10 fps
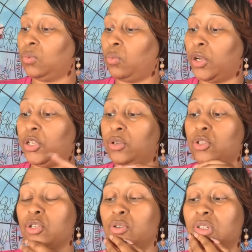what are you
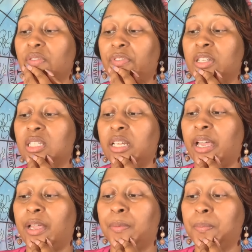choosing for
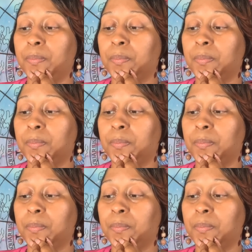today?